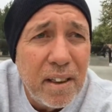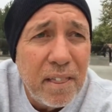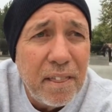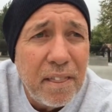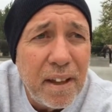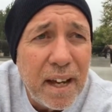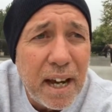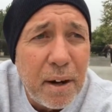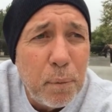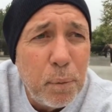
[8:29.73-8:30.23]

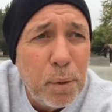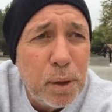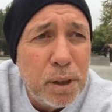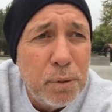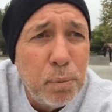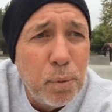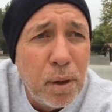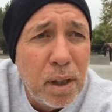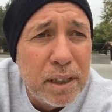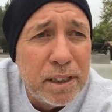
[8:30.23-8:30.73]
that
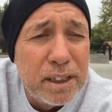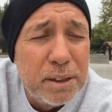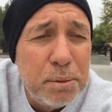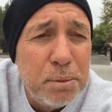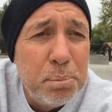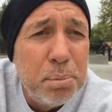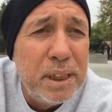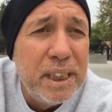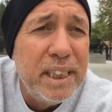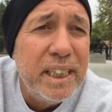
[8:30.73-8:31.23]
would want to
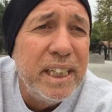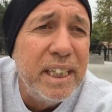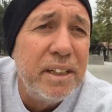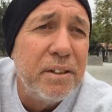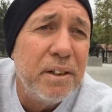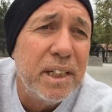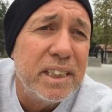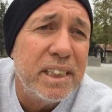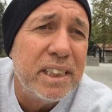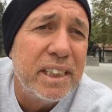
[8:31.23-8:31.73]
be
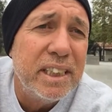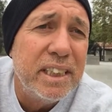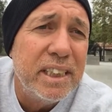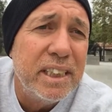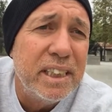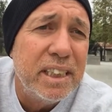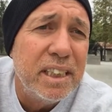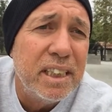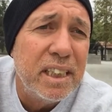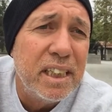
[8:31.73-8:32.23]
interested
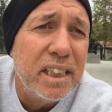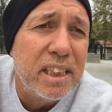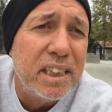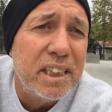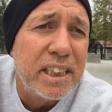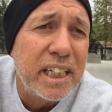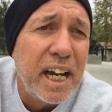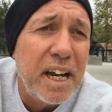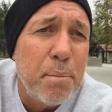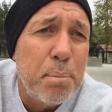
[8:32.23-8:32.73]
in
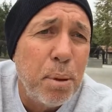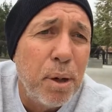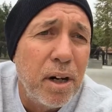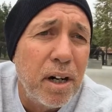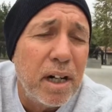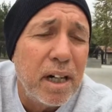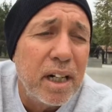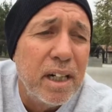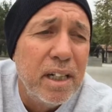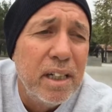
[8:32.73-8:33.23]
skate
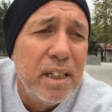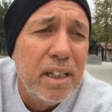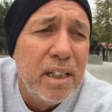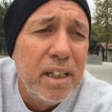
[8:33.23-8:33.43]
park.